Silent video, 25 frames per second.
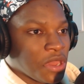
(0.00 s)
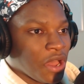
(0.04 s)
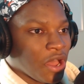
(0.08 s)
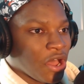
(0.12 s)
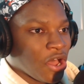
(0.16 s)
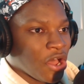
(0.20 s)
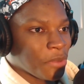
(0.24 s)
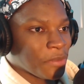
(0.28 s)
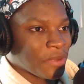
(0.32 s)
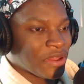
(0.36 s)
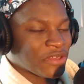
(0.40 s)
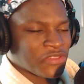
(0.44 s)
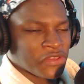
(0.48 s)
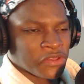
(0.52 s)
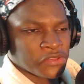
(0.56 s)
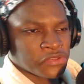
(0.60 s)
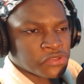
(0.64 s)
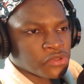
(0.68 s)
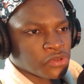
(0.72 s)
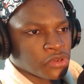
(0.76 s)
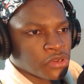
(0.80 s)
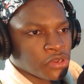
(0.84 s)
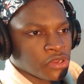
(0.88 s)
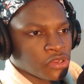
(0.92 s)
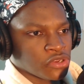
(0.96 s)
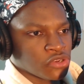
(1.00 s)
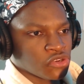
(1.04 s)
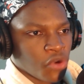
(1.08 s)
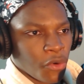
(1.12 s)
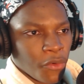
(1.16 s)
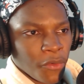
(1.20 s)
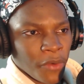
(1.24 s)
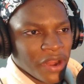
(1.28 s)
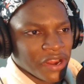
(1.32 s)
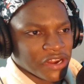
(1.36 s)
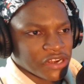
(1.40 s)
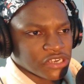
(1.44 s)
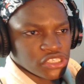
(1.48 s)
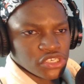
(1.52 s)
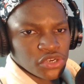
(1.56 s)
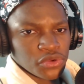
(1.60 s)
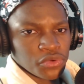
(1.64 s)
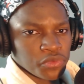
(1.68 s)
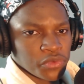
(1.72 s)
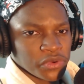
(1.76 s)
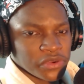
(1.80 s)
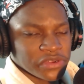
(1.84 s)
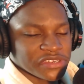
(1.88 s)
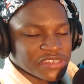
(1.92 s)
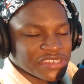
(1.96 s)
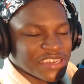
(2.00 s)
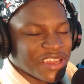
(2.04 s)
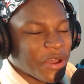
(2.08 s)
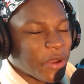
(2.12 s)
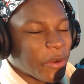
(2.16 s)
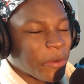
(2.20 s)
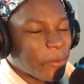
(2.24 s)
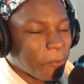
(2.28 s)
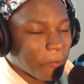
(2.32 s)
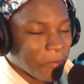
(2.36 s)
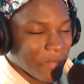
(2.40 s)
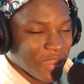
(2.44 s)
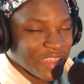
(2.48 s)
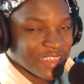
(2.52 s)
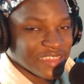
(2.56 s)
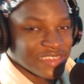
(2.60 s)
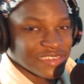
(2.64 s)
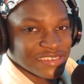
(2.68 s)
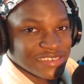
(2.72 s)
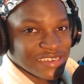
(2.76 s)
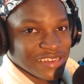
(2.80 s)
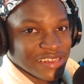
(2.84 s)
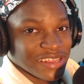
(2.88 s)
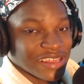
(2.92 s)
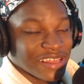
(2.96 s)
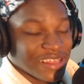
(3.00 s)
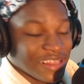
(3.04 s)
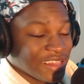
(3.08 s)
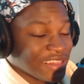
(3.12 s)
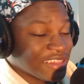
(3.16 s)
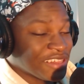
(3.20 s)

I thought the direction was amazing.